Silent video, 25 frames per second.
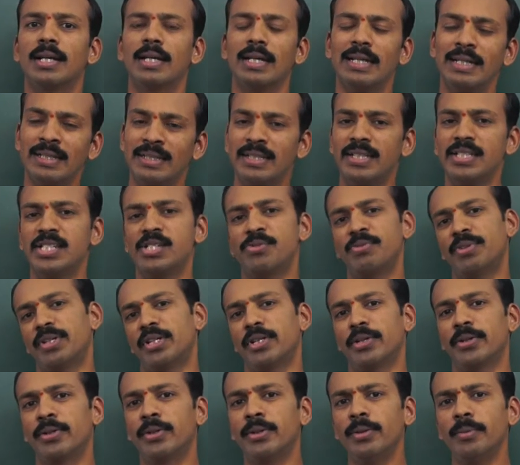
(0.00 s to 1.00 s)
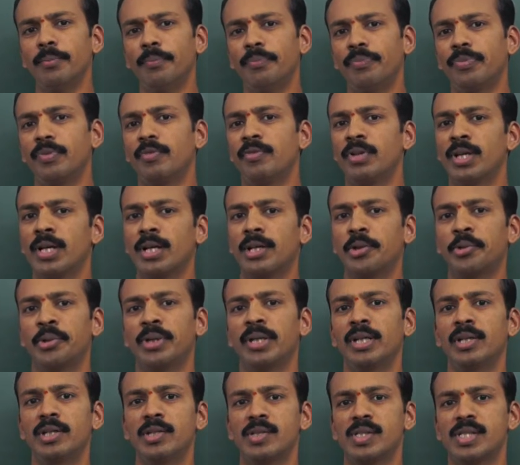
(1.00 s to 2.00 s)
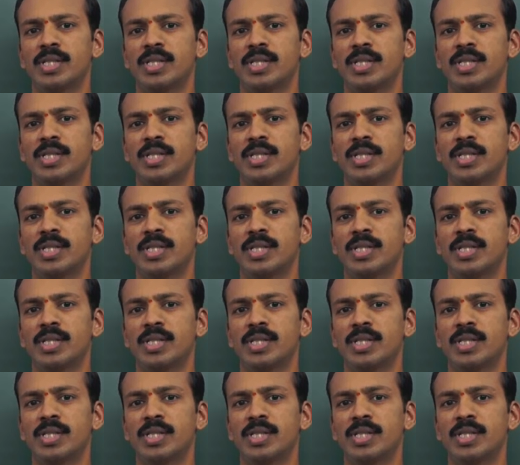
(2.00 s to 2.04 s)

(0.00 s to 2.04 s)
In this video, we are going to